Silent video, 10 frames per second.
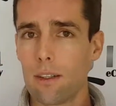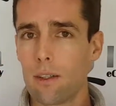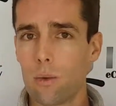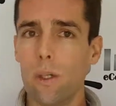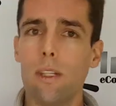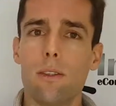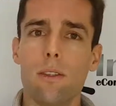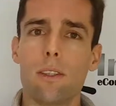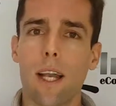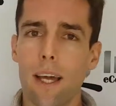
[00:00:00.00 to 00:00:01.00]
So we need to
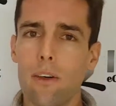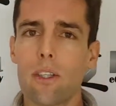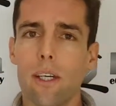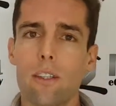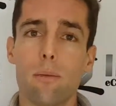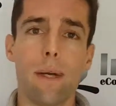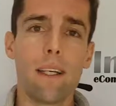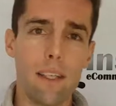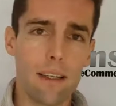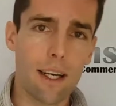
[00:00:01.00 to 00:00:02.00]
sell 100 chairs to
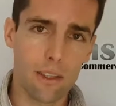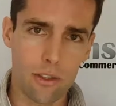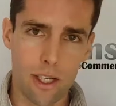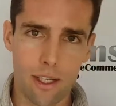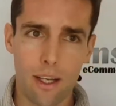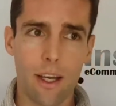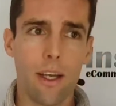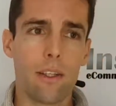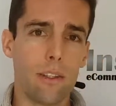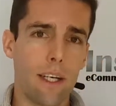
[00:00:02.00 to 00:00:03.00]
make 10,000 Rand.
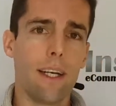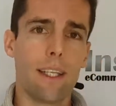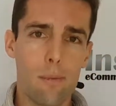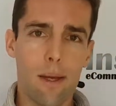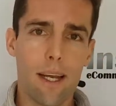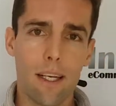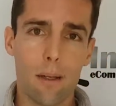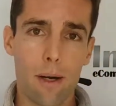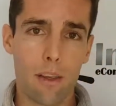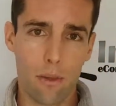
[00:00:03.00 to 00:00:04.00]
So that at the end of
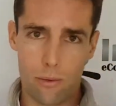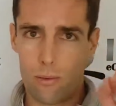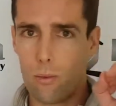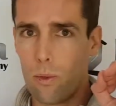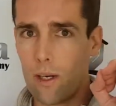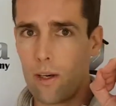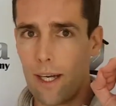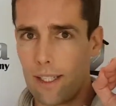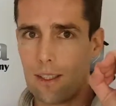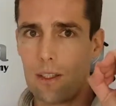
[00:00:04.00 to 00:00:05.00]
the month, we are
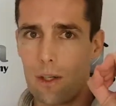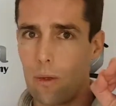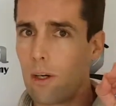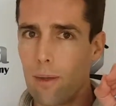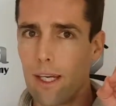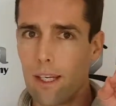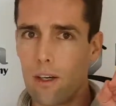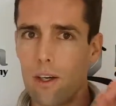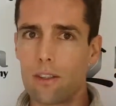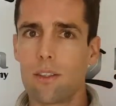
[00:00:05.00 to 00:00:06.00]
at 0. We're not making a
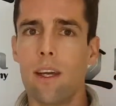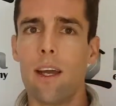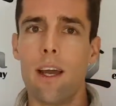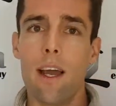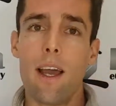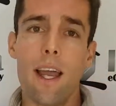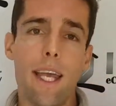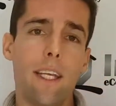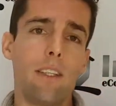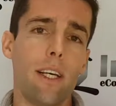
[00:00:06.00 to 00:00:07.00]
loss.
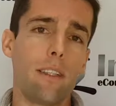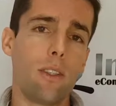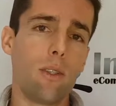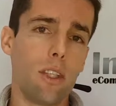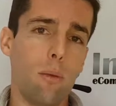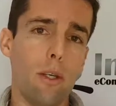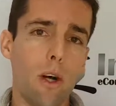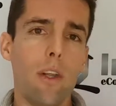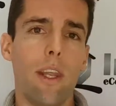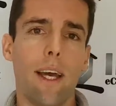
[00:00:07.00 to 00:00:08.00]
Any chairs that you sell
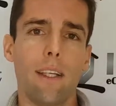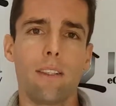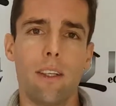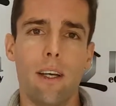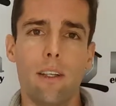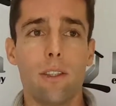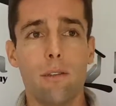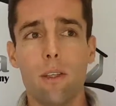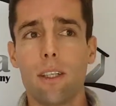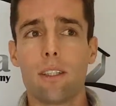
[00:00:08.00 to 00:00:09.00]
beyond that, so if
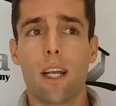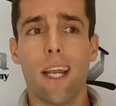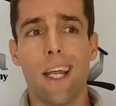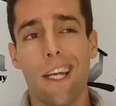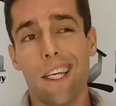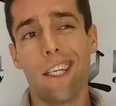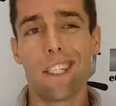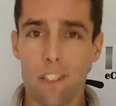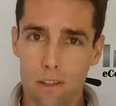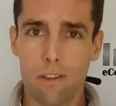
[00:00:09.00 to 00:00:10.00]
you can sell an
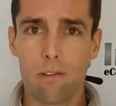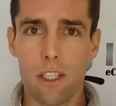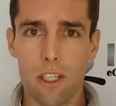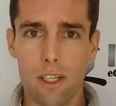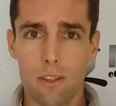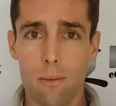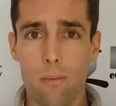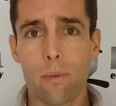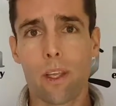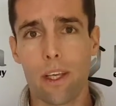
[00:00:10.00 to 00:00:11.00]
additional 50 chairs,
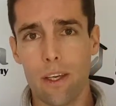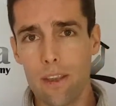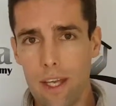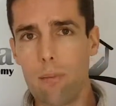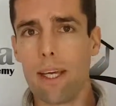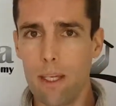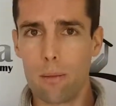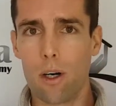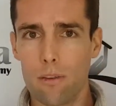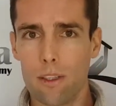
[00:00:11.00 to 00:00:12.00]
you're then making
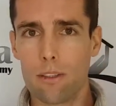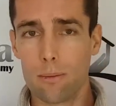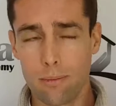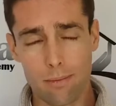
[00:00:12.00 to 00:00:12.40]
profits.